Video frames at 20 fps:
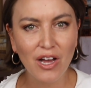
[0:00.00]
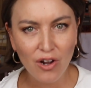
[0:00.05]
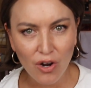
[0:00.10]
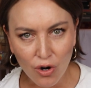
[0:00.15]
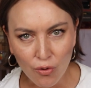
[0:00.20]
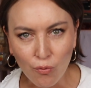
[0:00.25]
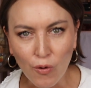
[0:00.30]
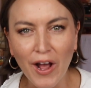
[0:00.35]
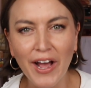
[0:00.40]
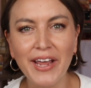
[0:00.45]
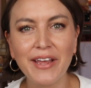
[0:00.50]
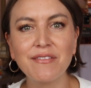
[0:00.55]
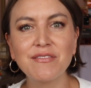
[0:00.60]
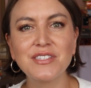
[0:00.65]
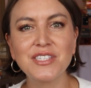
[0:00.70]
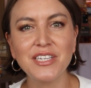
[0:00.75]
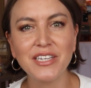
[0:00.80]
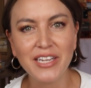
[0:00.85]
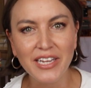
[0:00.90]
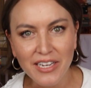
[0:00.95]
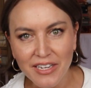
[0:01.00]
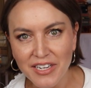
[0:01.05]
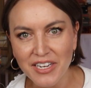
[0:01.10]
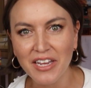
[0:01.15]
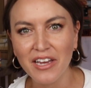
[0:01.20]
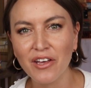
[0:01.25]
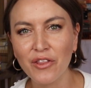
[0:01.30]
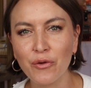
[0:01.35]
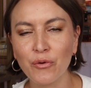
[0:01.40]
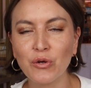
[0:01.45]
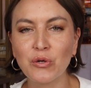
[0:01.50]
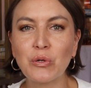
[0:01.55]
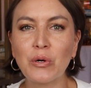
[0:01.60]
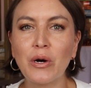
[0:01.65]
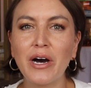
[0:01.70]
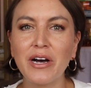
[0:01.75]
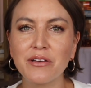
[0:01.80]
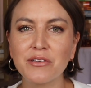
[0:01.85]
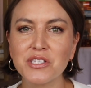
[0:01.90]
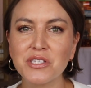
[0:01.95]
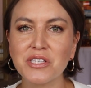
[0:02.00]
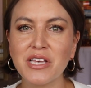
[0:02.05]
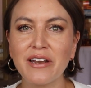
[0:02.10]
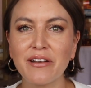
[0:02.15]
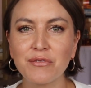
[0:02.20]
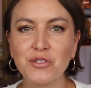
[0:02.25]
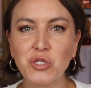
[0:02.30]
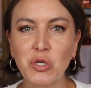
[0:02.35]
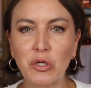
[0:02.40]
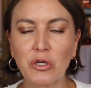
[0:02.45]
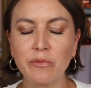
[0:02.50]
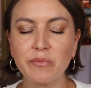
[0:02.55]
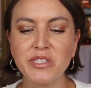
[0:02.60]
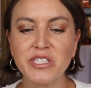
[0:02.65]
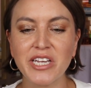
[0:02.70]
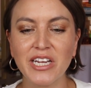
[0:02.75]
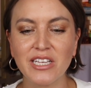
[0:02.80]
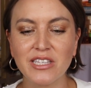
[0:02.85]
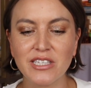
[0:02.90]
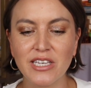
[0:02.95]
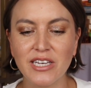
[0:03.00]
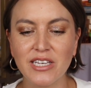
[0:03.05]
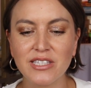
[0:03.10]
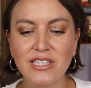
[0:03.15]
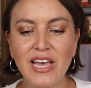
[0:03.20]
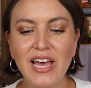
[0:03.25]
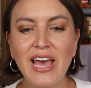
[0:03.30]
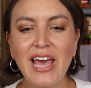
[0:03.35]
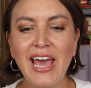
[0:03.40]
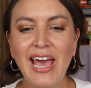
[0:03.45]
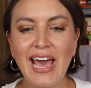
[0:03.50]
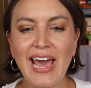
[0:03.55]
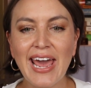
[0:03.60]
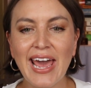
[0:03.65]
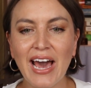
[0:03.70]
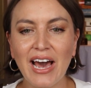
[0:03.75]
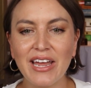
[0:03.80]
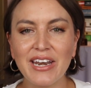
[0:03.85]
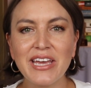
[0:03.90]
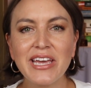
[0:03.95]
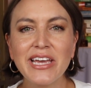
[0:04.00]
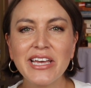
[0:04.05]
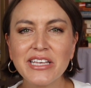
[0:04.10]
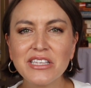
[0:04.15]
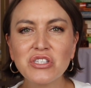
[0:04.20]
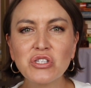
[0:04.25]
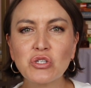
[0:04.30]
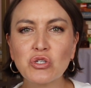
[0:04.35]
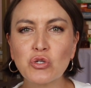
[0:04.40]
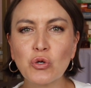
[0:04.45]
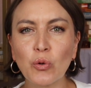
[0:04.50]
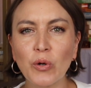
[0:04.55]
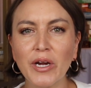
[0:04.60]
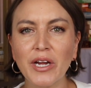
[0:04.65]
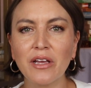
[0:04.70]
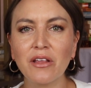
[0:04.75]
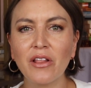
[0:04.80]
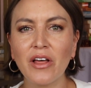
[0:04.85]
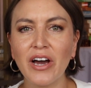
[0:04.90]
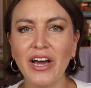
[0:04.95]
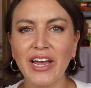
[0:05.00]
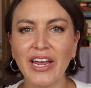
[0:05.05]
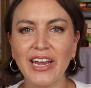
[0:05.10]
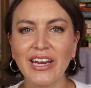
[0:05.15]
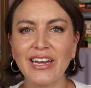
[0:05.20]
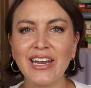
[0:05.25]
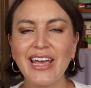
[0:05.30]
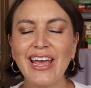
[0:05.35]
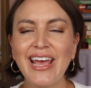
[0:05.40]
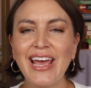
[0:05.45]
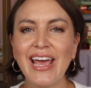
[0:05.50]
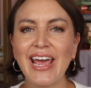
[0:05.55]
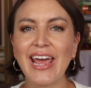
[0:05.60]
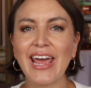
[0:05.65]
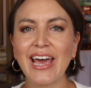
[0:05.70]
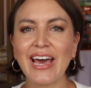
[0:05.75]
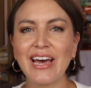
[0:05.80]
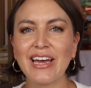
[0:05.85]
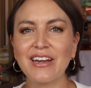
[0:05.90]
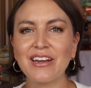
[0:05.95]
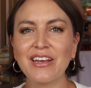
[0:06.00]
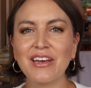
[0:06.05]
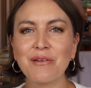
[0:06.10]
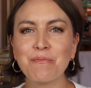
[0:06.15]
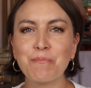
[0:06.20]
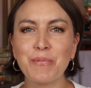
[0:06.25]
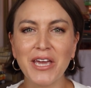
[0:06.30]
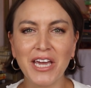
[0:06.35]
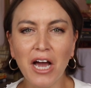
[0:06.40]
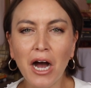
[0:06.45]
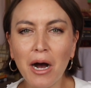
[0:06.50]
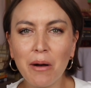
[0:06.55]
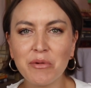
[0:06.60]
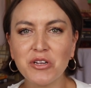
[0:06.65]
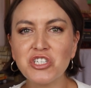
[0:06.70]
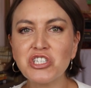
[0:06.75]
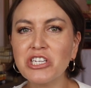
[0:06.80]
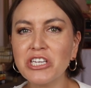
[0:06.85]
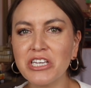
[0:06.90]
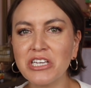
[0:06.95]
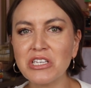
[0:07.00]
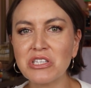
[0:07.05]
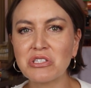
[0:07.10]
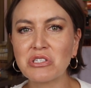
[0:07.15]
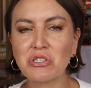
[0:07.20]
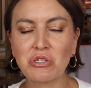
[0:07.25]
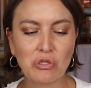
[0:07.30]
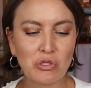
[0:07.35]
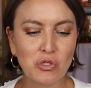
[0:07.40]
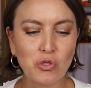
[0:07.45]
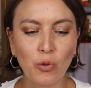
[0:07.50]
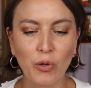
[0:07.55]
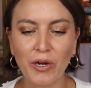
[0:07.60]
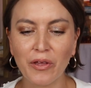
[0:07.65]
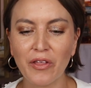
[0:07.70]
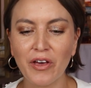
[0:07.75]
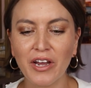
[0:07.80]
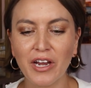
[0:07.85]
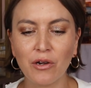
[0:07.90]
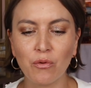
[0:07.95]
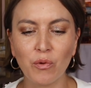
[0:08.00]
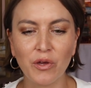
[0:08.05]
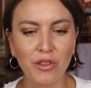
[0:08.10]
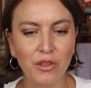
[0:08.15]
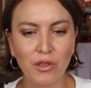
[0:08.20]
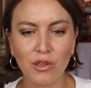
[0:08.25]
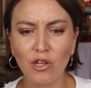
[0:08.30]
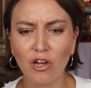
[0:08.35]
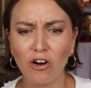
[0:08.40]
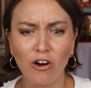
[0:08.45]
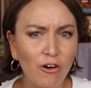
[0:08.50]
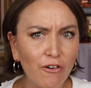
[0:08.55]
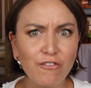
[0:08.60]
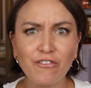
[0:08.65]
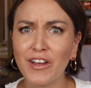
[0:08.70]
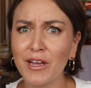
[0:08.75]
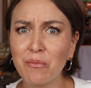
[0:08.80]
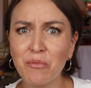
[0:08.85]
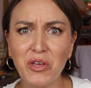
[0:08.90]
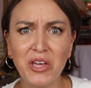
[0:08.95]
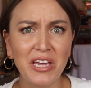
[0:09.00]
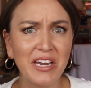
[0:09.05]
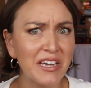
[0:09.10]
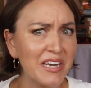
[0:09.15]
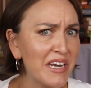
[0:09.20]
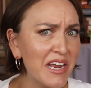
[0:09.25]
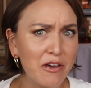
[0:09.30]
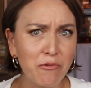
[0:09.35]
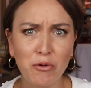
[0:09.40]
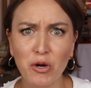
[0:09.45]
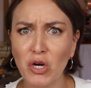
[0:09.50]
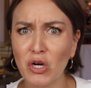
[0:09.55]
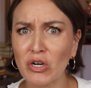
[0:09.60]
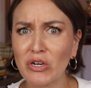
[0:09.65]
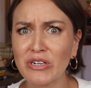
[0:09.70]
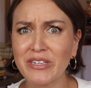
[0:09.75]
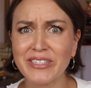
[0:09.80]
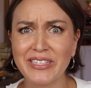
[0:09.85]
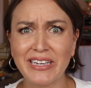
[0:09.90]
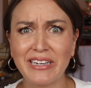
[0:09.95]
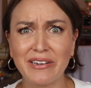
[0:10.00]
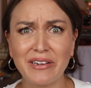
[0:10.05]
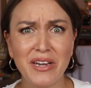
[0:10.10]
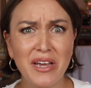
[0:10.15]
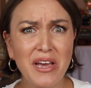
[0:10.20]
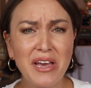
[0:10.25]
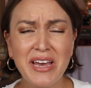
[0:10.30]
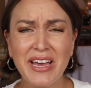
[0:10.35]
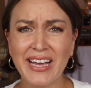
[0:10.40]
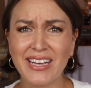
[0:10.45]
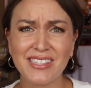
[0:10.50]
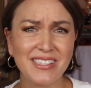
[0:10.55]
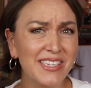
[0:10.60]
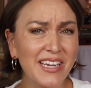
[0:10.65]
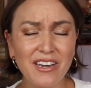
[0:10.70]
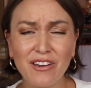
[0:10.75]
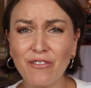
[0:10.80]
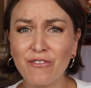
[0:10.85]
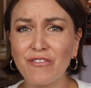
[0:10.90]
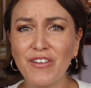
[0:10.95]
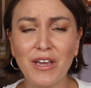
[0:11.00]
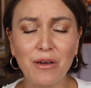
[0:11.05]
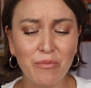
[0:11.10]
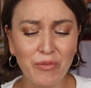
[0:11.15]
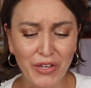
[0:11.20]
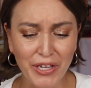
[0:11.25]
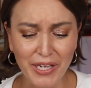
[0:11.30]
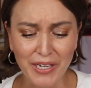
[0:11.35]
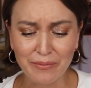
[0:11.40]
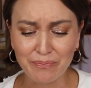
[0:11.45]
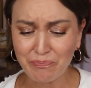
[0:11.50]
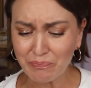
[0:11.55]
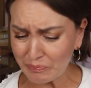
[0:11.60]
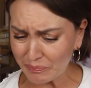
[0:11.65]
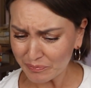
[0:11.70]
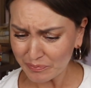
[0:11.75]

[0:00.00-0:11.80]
arrives in India through a set of circumstances, and his storyline and Big Amachi's storyline with her family and neighbors and extended family and